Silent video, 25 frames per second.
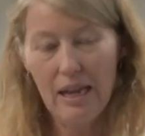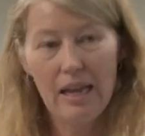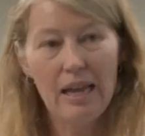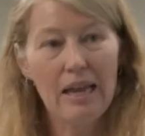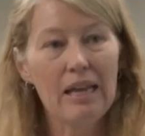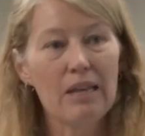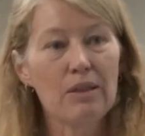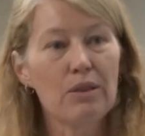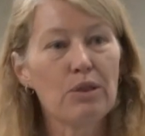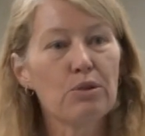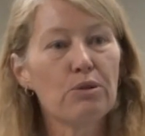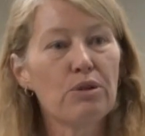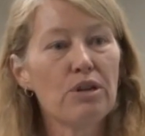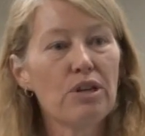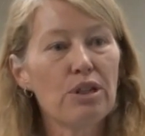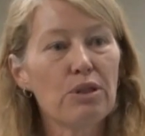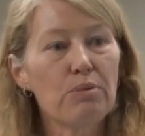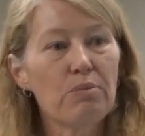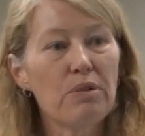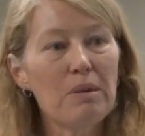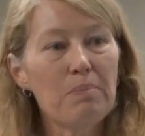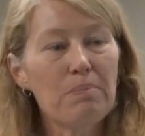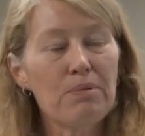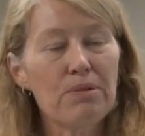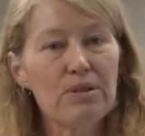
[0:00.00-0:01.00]
And
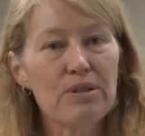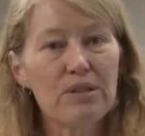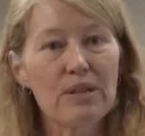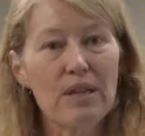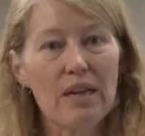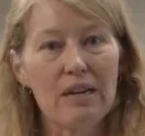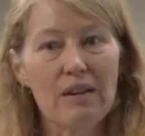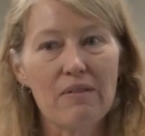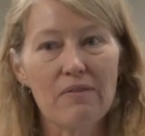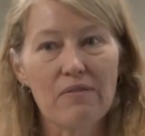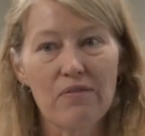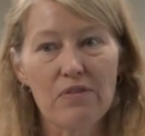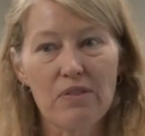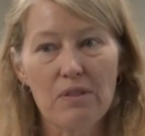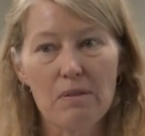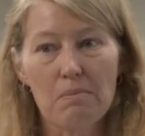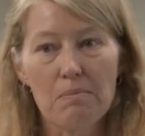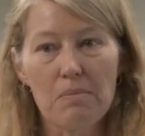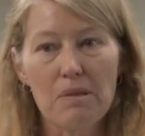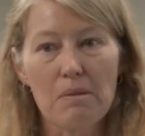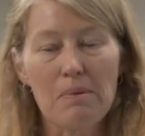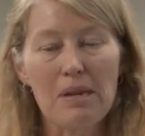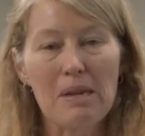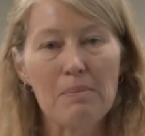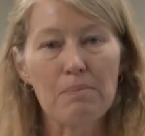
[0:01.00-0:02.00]
33%
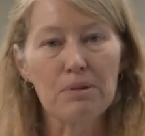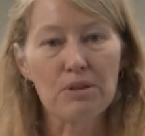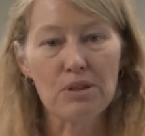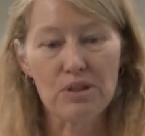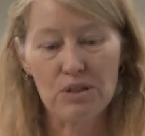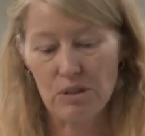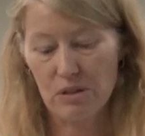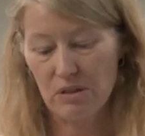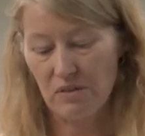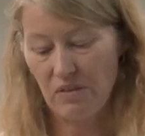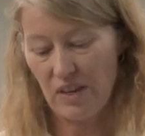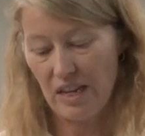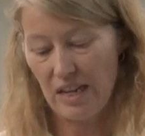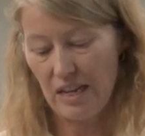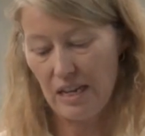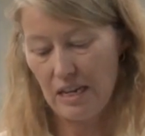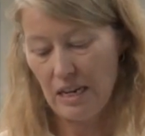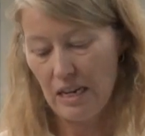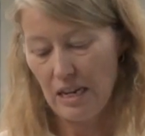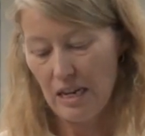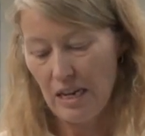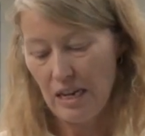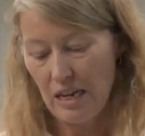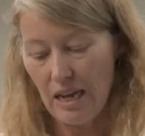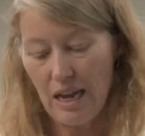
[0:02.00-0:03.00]
of the people surveyed
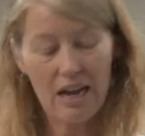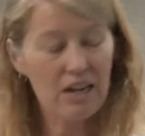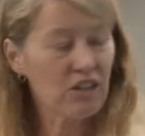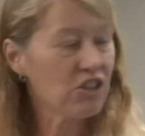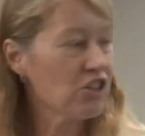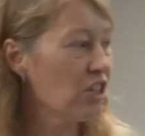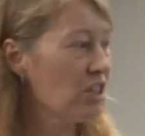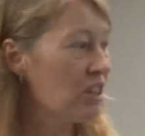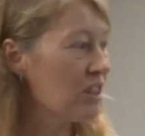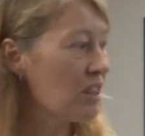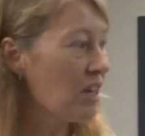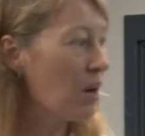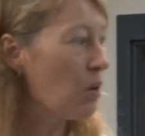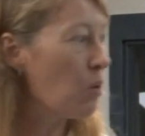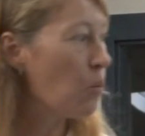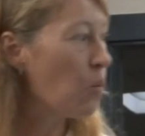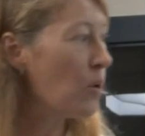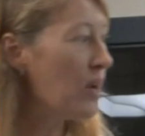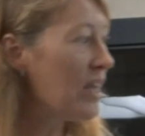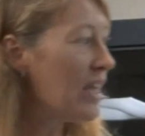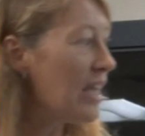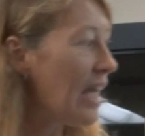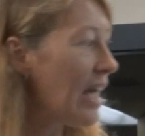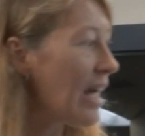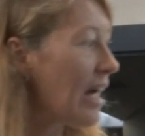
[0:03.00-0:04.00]
actually thought
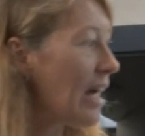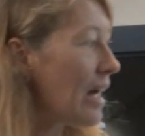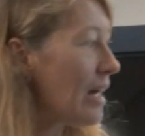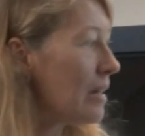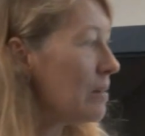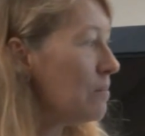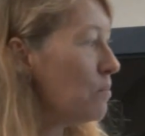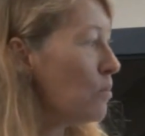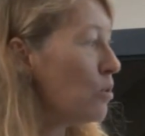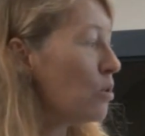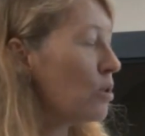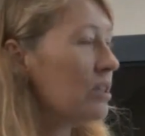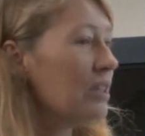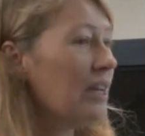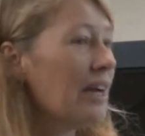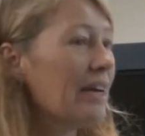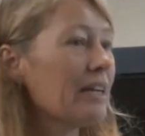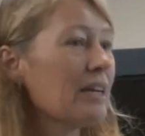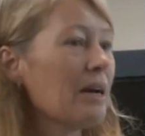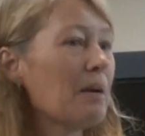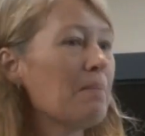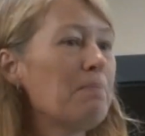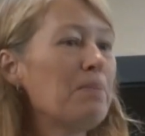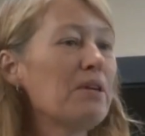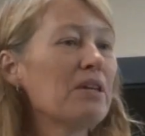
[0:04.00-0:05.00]
we had more
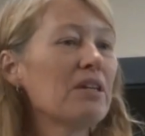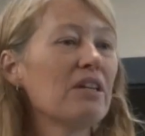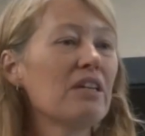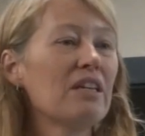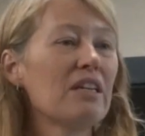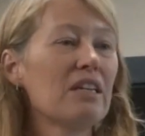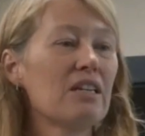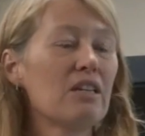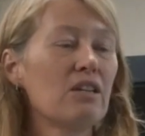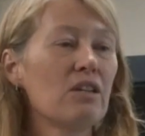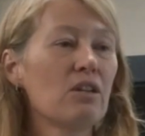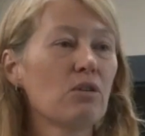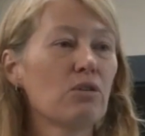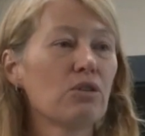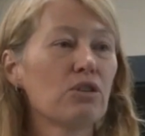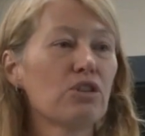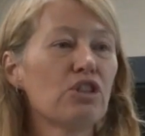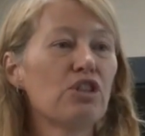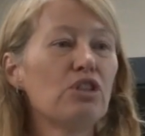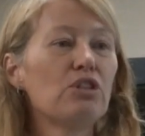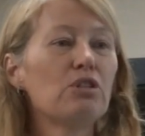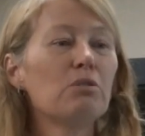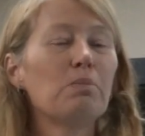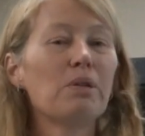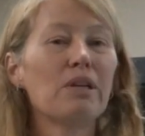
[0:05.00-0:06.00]
like 1 billion or
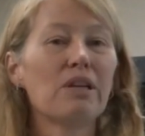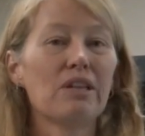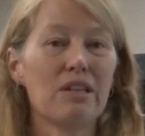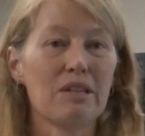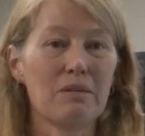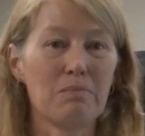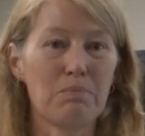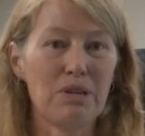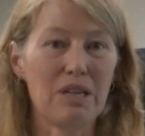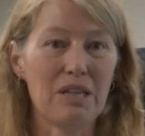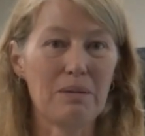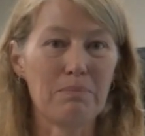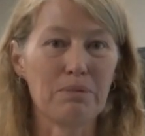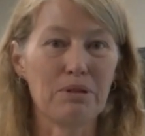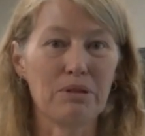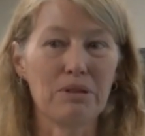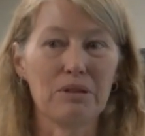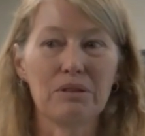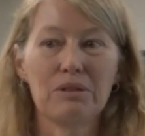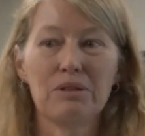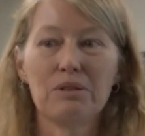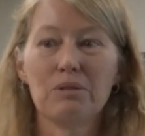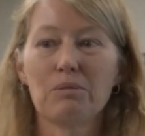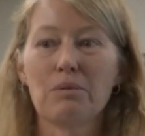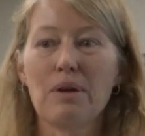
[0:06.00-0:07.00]
2 billion people
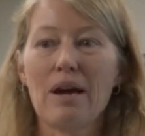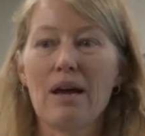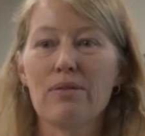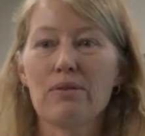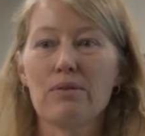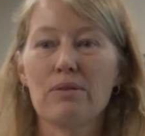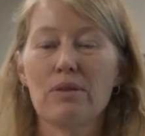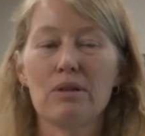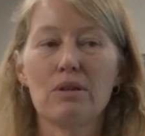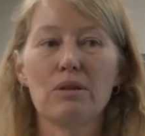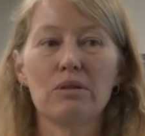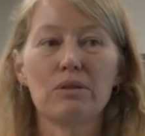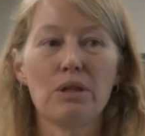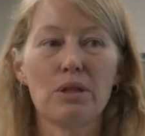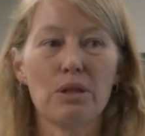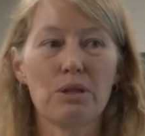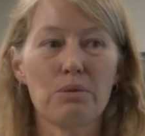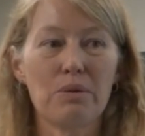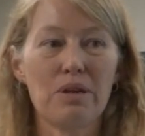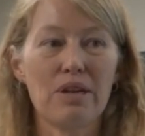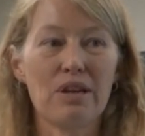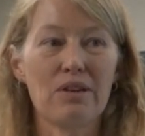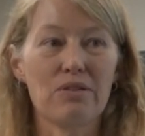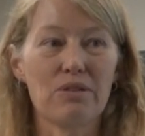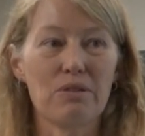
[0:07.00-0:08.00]
rather than only
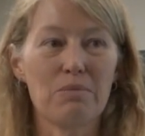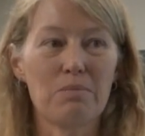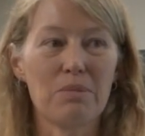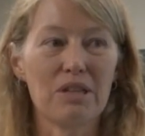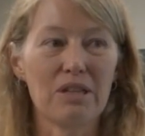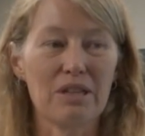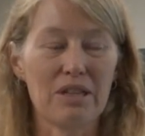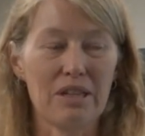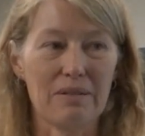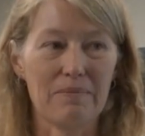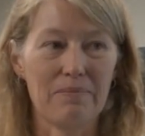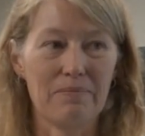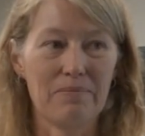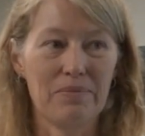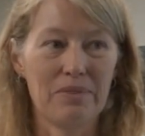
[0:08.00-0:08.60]
300 million.